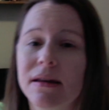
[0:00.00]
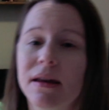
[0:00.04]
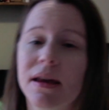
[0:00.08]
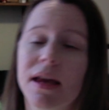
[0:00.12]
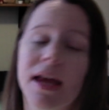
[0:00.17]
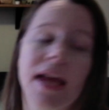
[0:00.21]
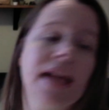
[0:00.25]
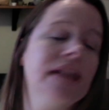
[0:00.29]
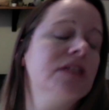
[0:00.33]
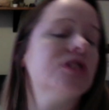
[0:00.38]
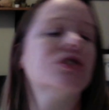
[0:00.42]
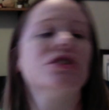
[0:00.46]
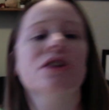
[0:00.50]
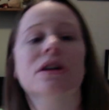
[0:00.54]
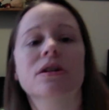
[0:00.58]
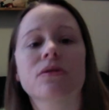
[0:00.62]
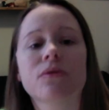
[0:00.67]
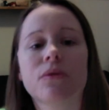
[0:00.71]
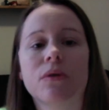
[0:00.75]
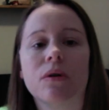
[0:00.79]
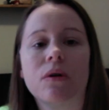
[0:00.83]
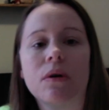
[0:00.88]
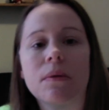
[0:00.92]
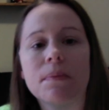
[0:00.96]
in
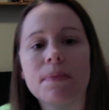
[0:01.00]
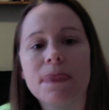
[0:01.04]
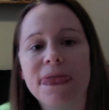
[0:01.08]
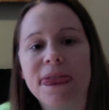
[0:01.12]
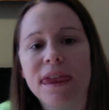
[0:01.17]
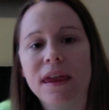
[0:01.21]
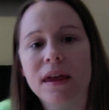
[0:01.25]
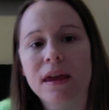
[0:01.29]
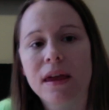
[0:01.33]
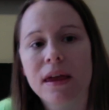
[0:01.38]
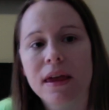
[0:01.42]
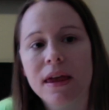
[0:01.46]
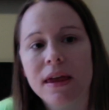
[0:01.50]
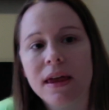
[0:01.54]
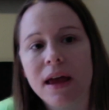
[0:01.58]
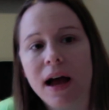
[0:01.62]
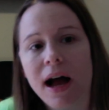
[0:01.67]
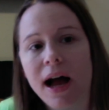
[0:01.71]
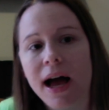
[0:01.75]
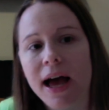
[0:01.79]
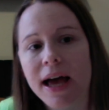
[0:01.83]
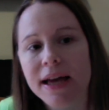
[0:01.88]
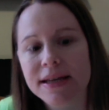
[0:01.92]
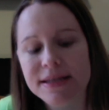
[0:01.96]
general,
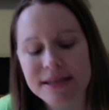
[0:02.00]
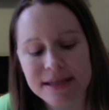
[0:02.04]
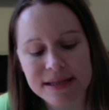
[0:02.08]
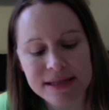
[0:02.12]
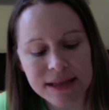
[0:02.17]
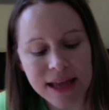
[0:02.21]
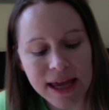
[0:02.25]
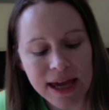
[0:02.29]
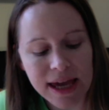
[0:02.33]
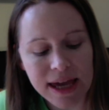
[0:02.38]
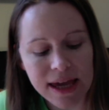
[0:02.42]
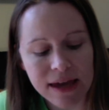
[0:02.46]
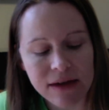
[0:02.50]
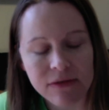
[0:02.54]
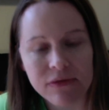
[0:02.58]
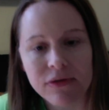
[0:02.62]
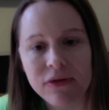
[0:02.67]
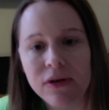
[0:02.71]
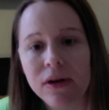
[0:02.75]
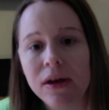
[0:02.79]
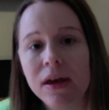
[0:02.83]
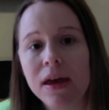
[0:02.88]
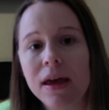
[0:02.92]
a slave,